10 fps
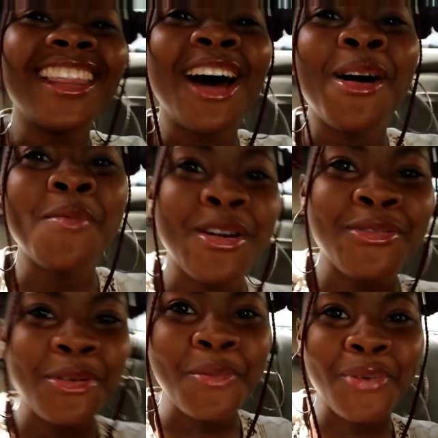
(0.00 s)
Now I'm a
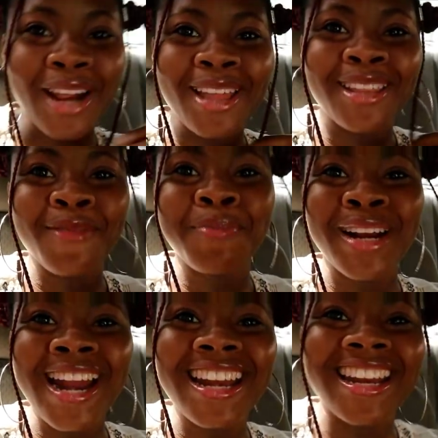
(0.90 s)
full
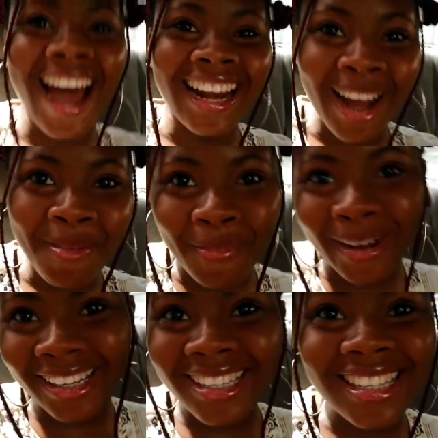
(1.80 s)
bred
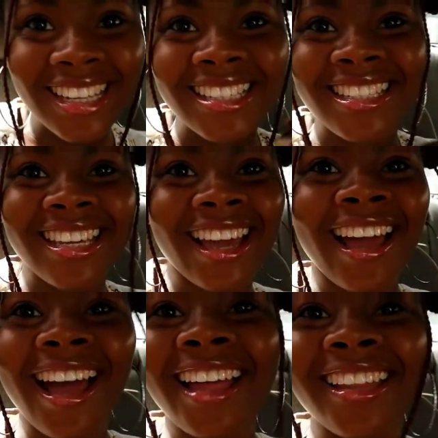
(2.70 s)
Anambra State
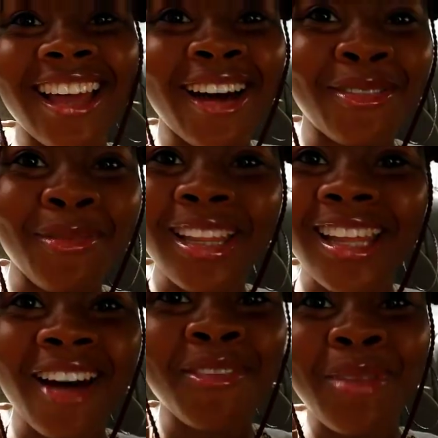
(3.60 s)
girl. They
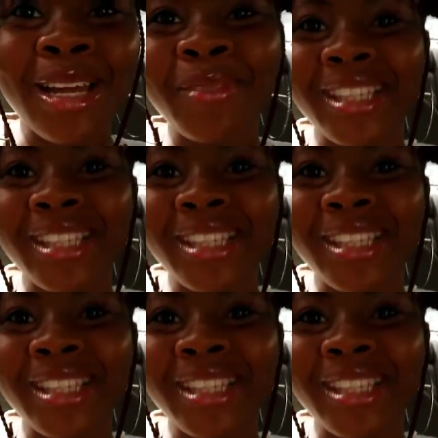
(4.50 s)
have made